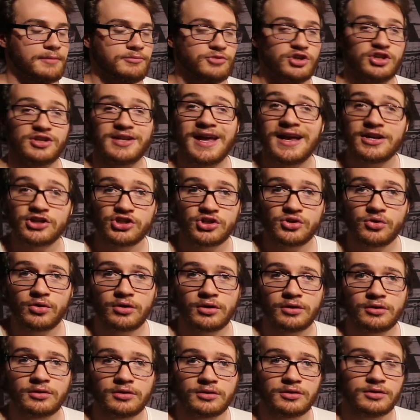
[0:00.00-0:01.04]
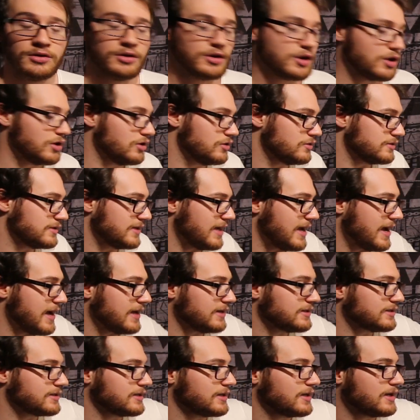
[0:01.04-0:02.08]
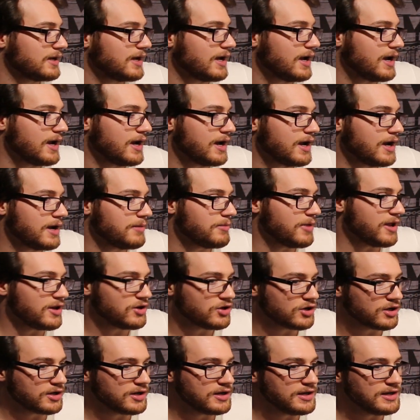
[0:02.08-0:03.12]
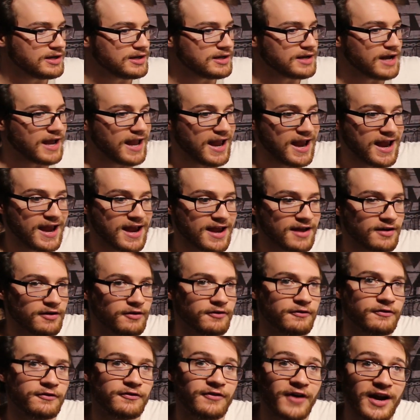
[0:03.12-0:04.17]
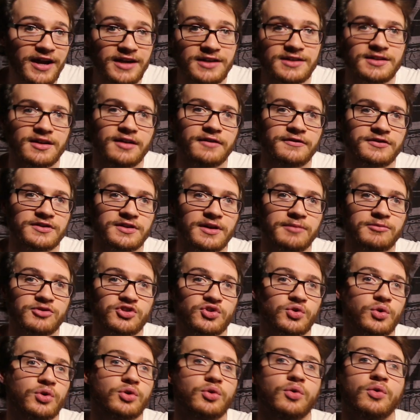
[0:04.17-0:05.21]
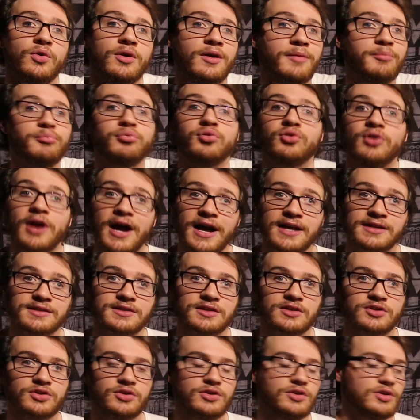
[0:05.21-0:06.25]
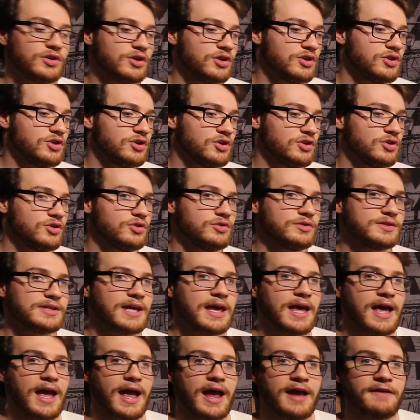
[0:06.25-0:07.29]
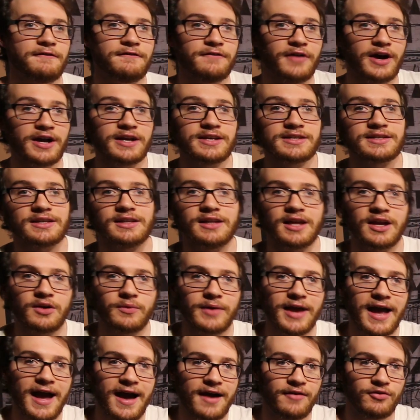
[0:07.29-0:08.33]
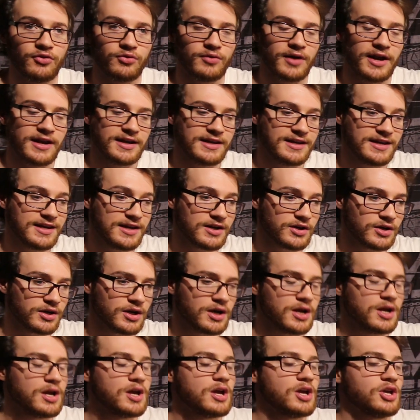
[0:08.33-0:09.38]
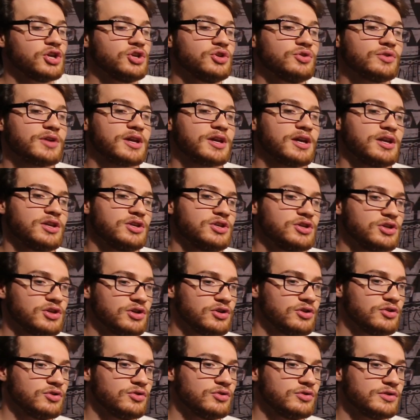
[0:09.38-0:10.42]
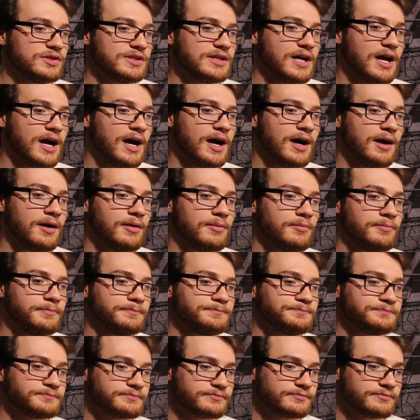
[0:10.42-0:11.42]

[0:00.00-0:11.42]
just engine oil. You can use that. And you're gonna need a vise of some sort or a press. So you can use a vise like we have right here. You can use like